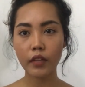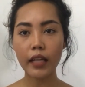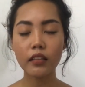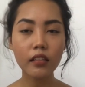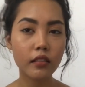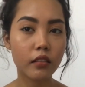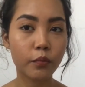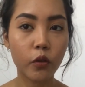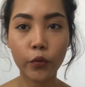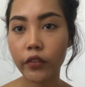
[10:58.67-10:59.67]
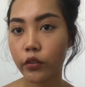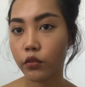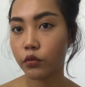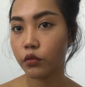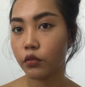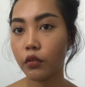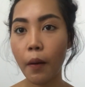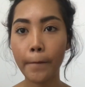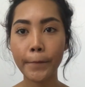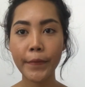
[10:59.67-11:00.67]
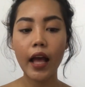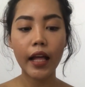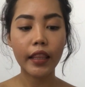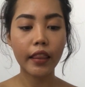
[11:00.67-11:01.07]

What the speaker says: I think this is appropriate for school, no? And